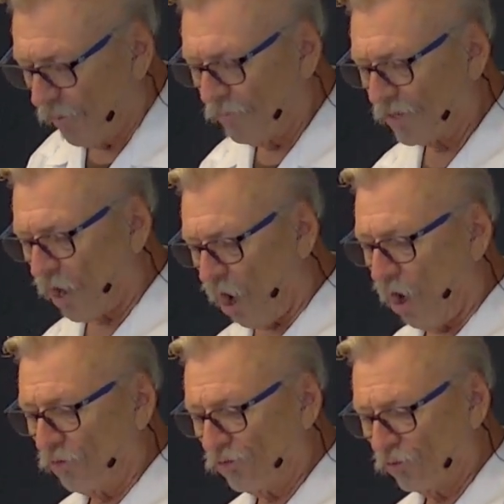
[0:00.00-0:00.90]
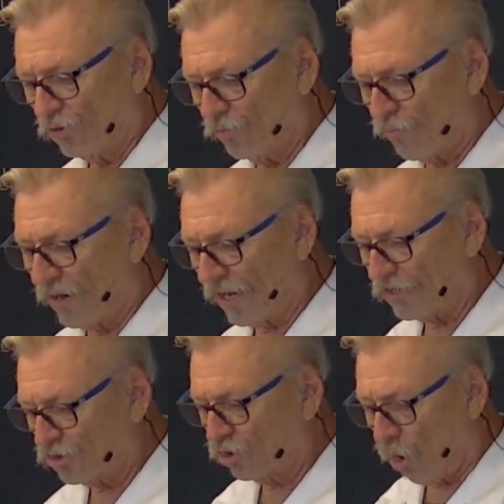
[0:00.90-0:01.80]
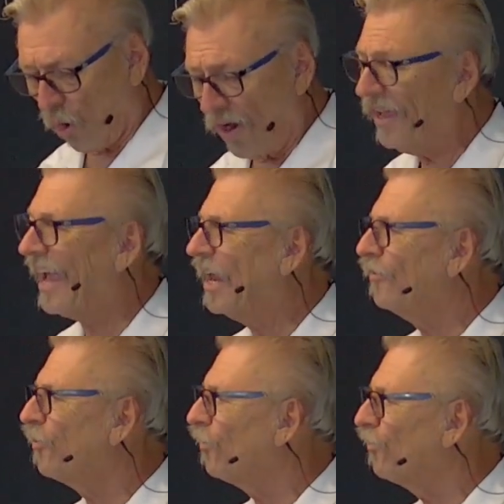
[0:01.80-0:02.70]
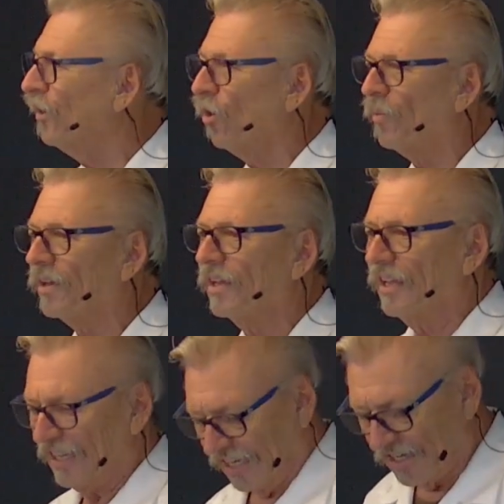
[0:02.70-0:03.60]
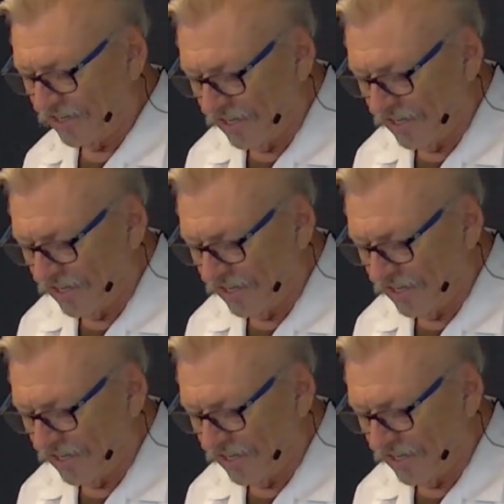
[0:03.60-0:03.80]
but also to bring us joy and fulfillment in